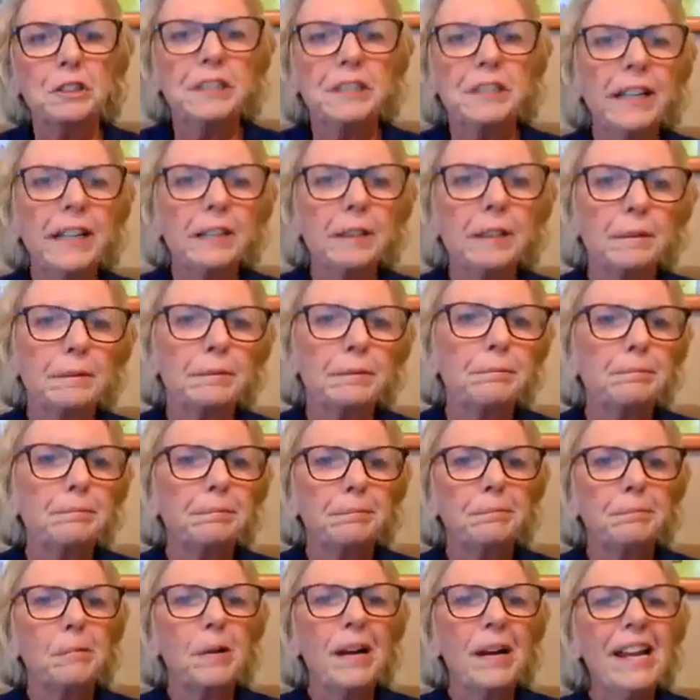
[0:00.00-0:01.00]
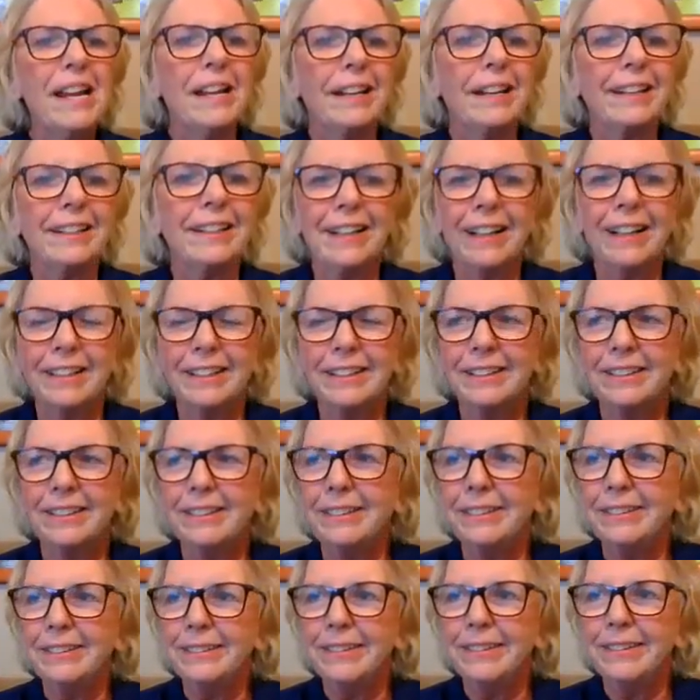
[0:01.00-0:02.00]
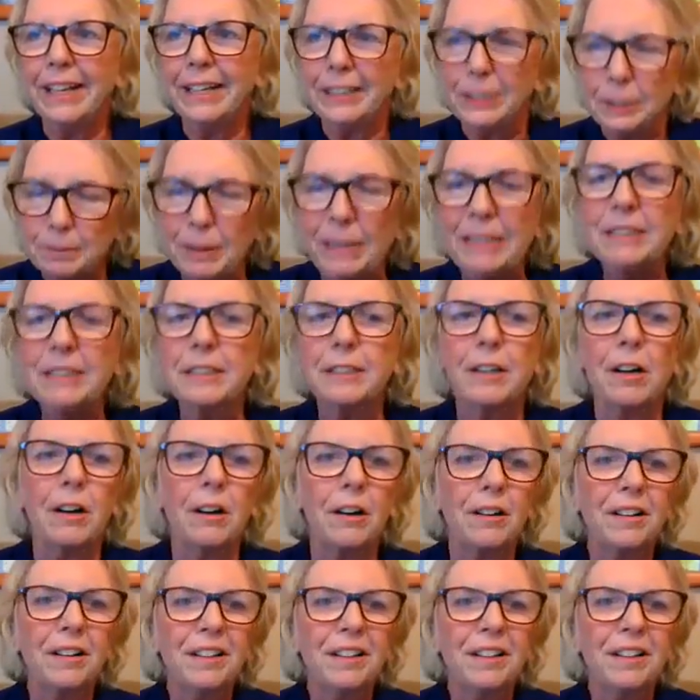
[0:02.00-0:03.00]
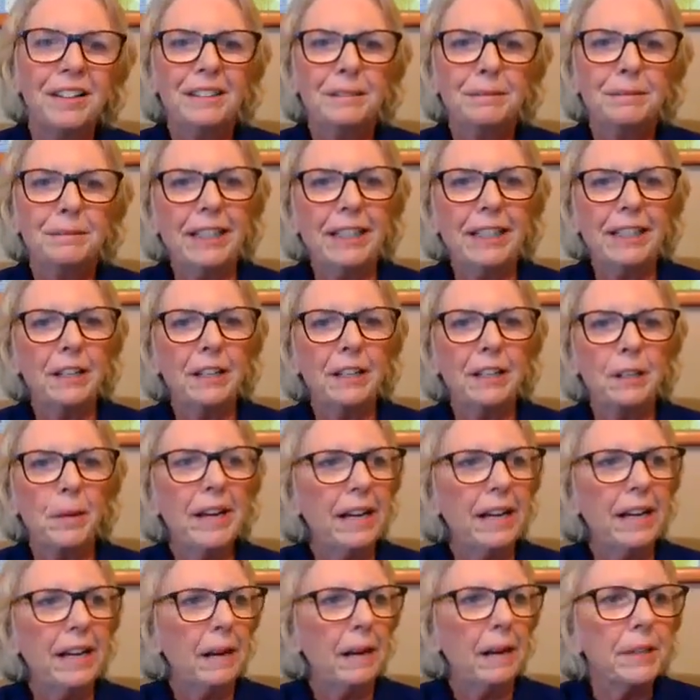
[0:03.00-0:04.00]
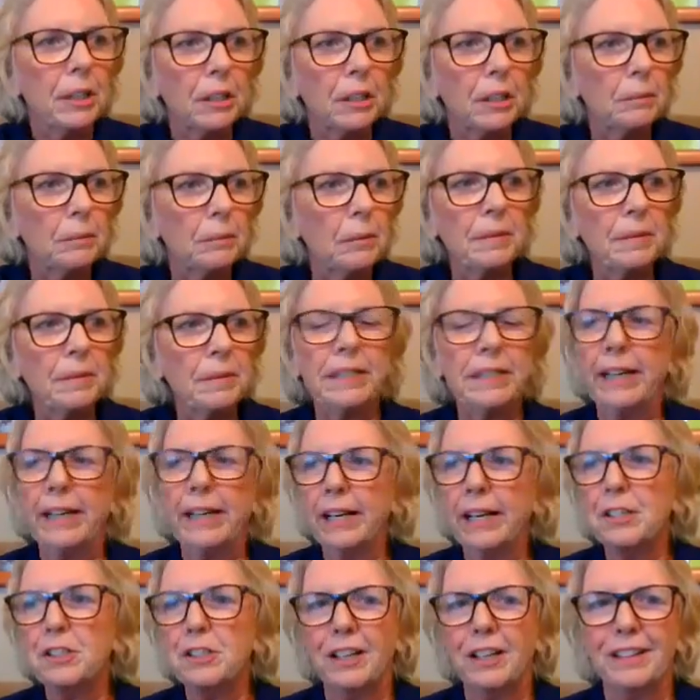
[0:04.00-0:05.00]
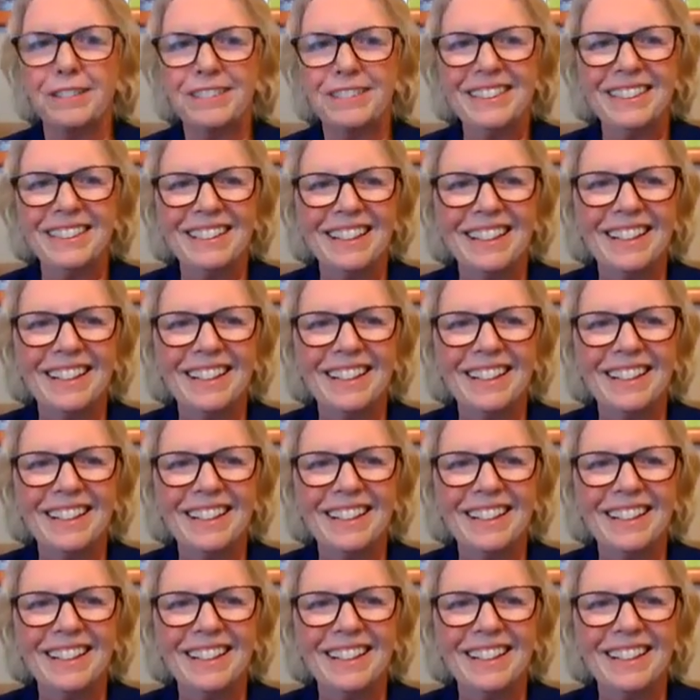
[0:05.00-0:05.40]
day of the week, and then they spent it all. By the end of the week, I'm the only one with any cash left.